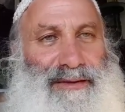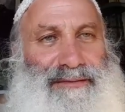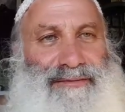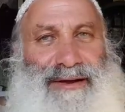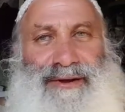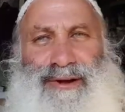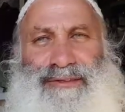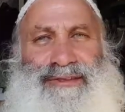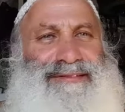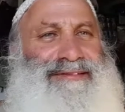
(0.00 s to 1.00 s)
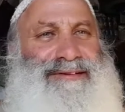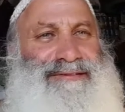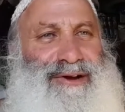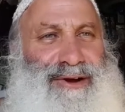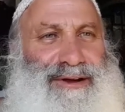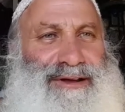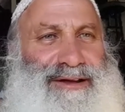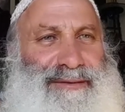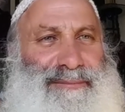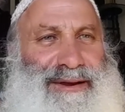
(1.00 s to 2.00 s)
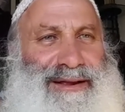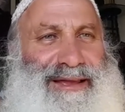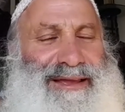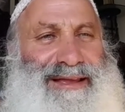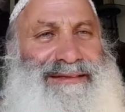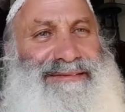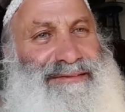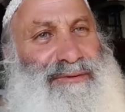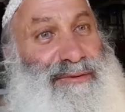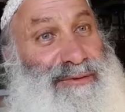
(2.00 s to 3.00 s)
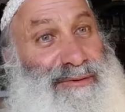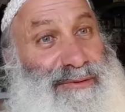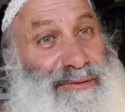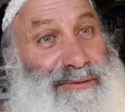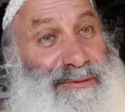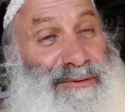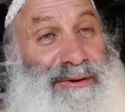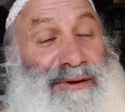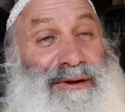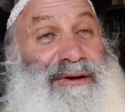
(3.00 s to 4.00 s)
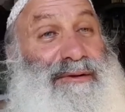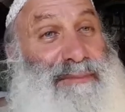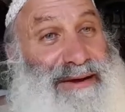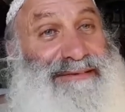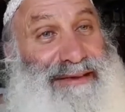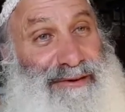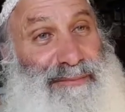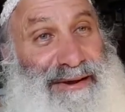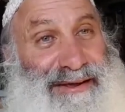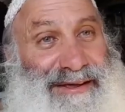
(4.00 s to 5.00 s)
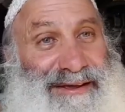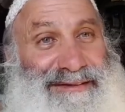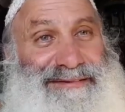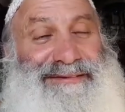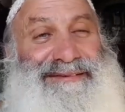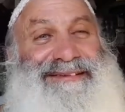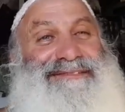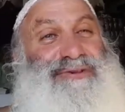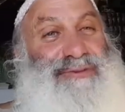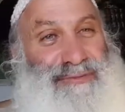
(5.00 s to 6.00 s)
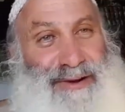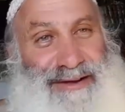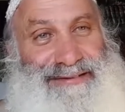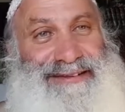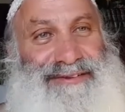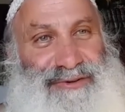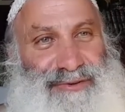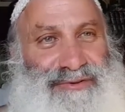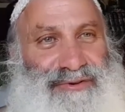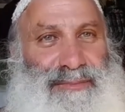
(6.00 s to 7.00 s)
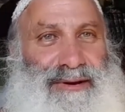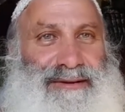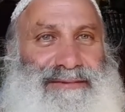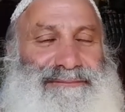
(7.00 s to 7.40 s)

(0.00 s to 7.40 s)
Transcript: So I call this little talk Medicate. Meditate or medicate. Choose wisely, choose Shabbat.